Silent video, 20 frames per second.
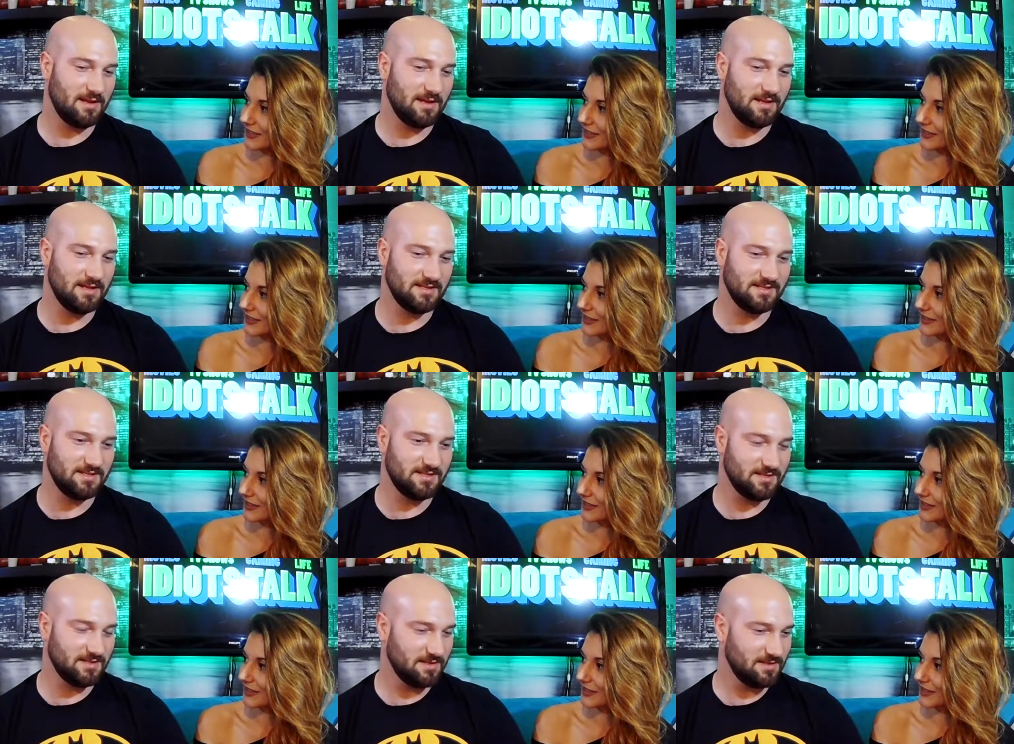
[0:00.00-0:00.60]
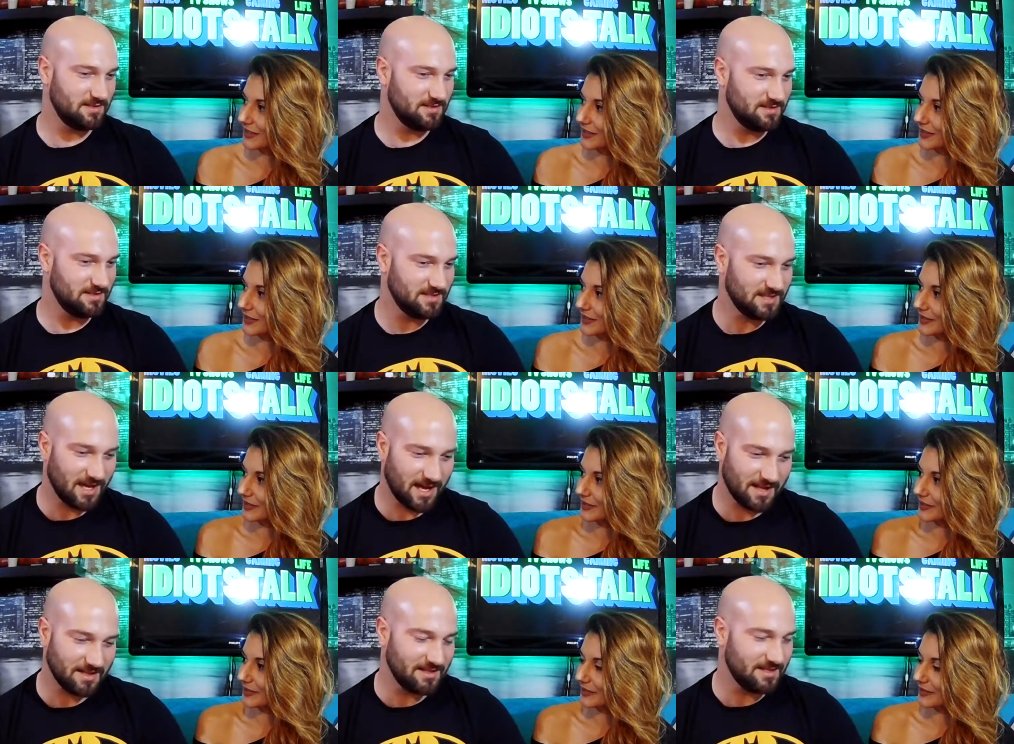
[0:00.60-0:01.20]
Speaker 1: is
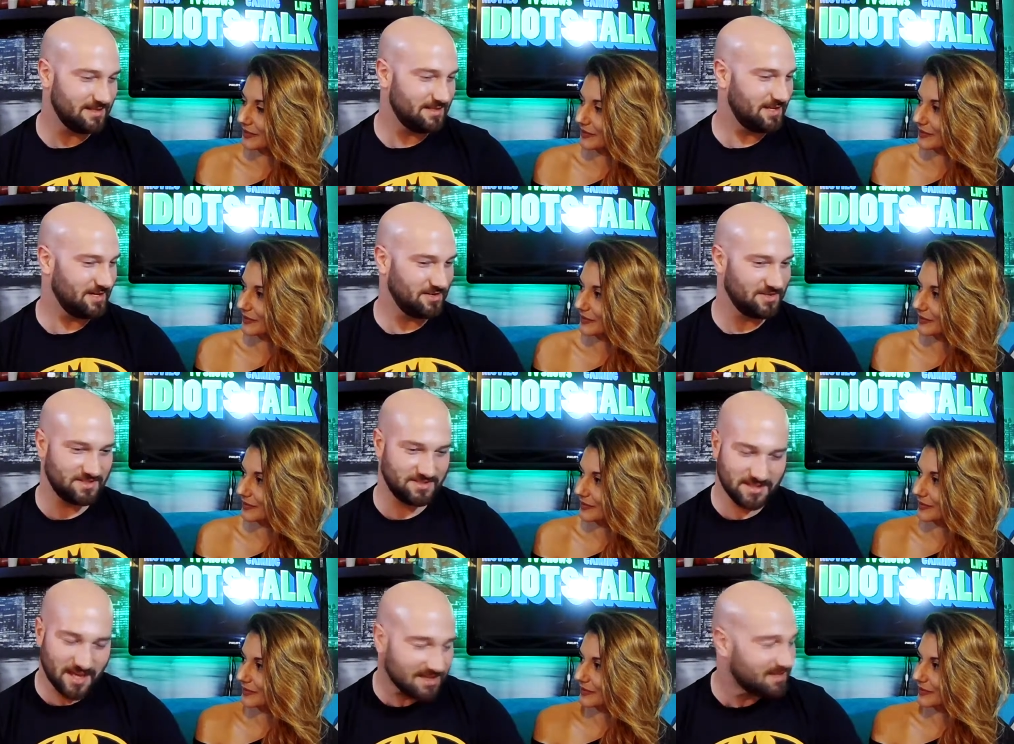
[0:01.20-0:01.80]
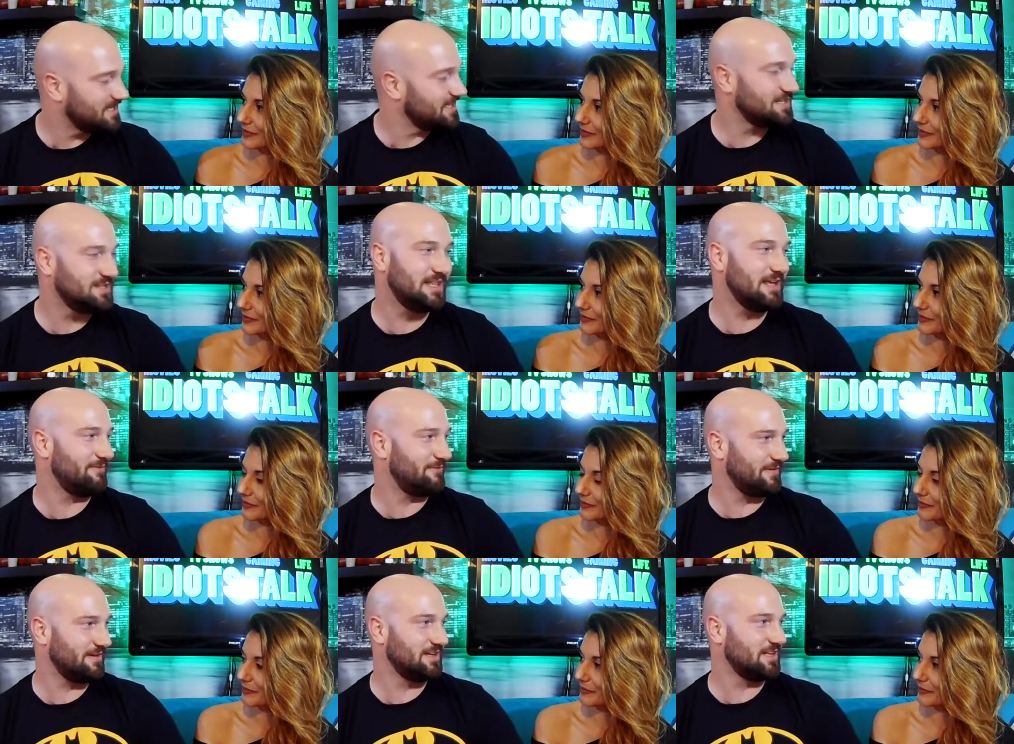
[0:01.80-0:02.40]
not, there is nothing
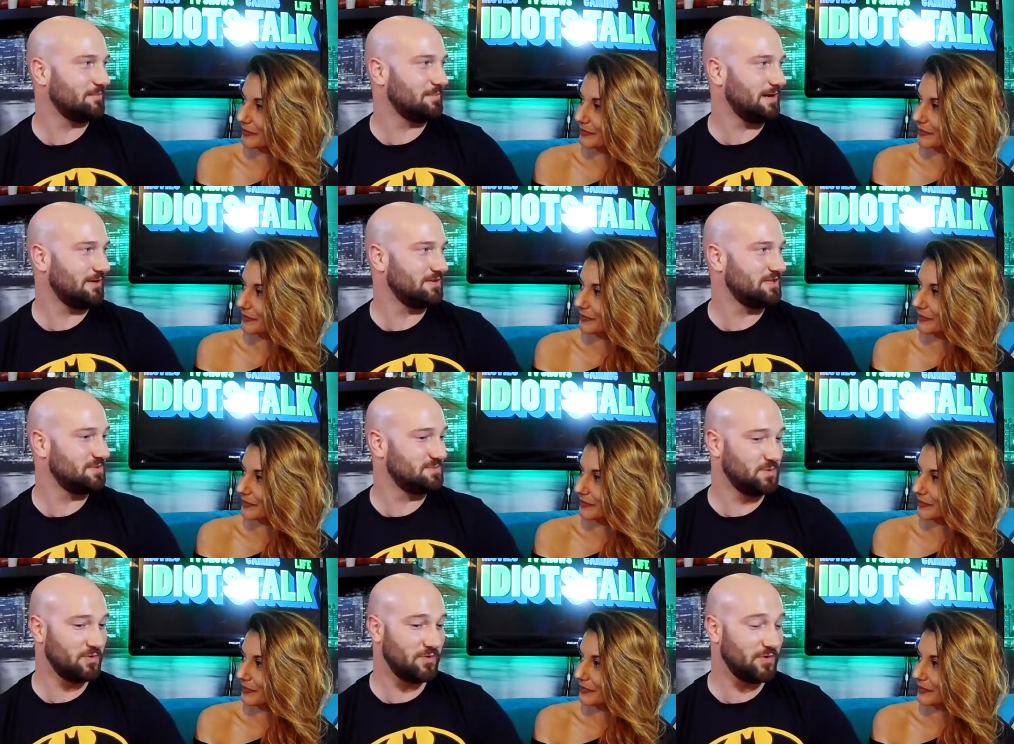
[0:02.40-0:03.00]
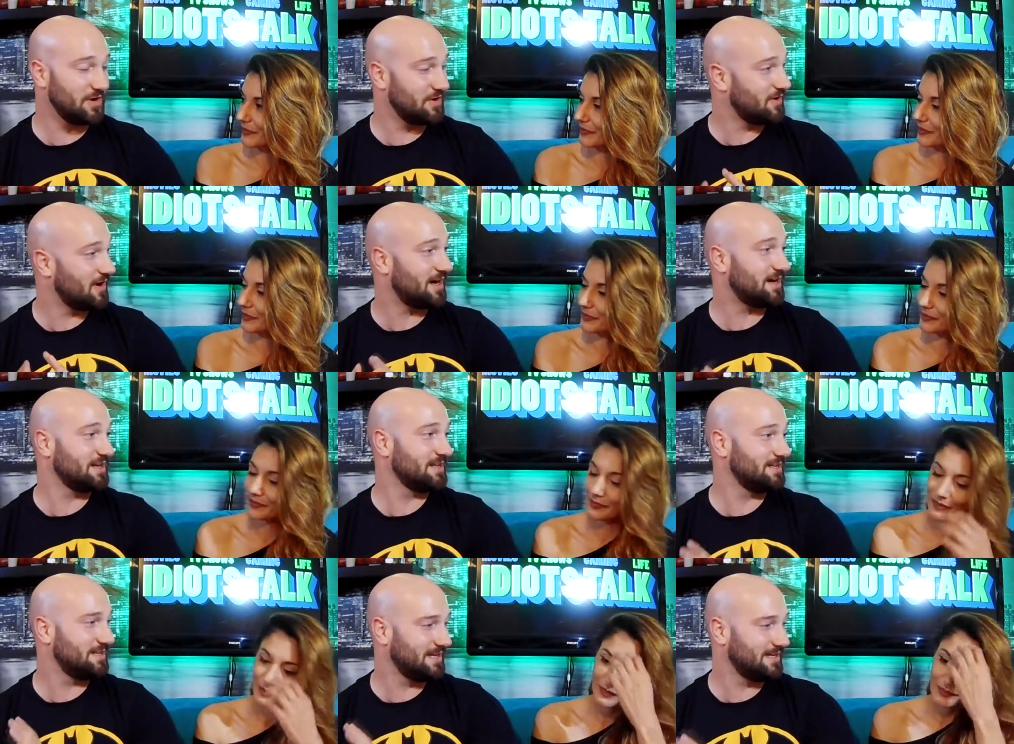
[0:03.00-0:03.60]
different about this movie
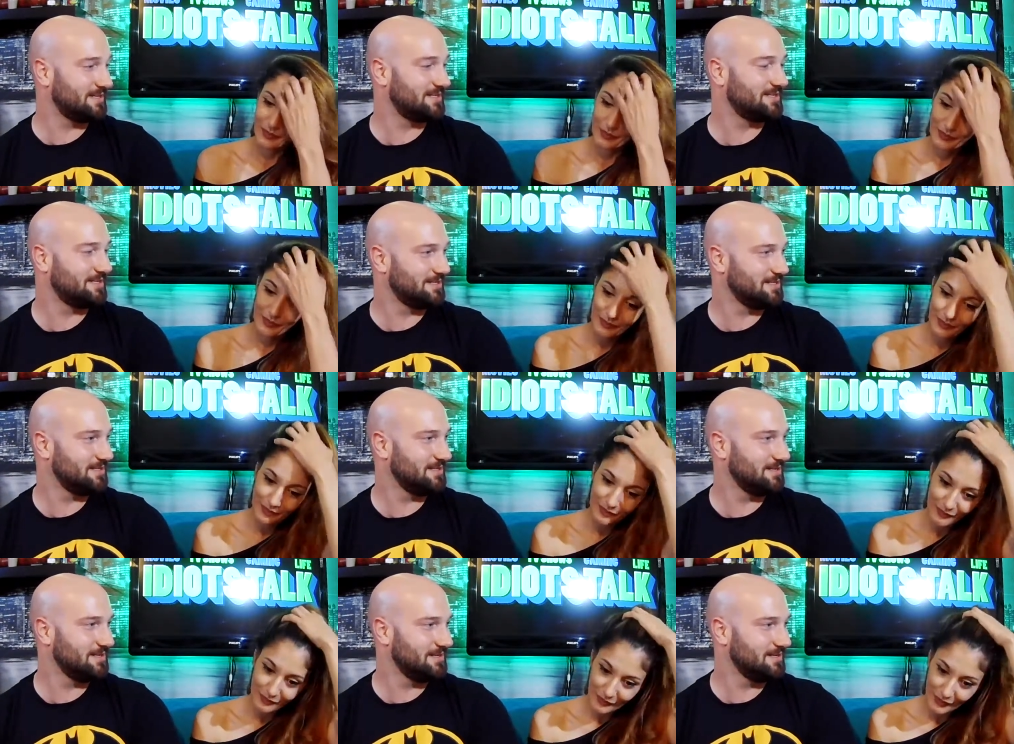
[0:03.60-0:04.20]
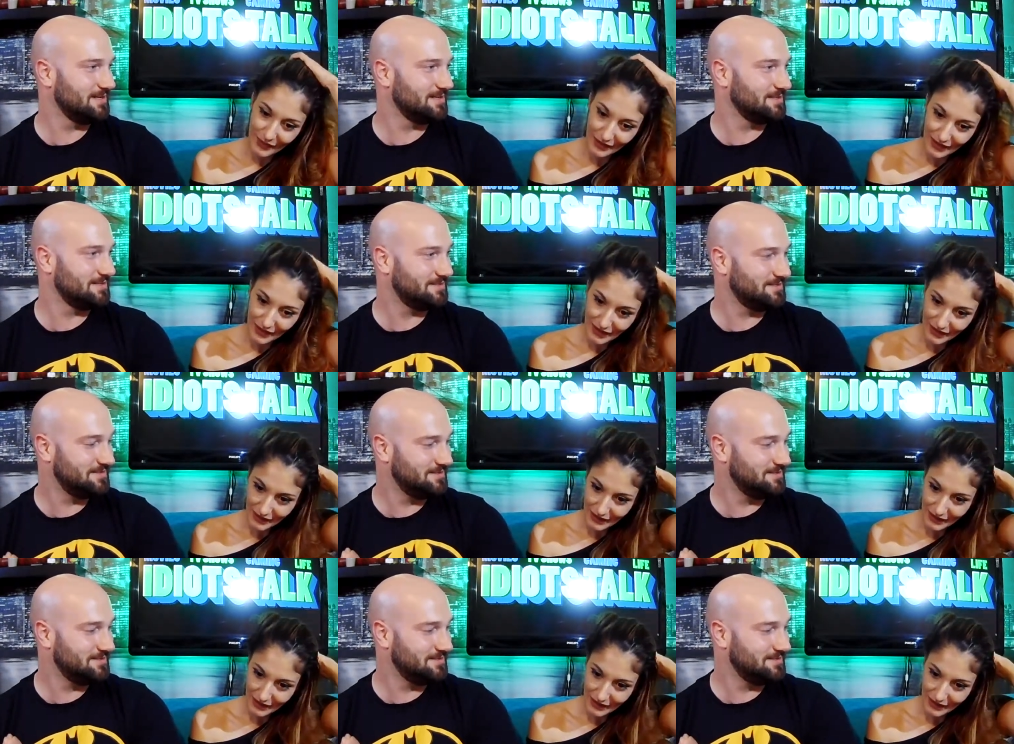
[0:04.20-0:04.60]
regarding that uh,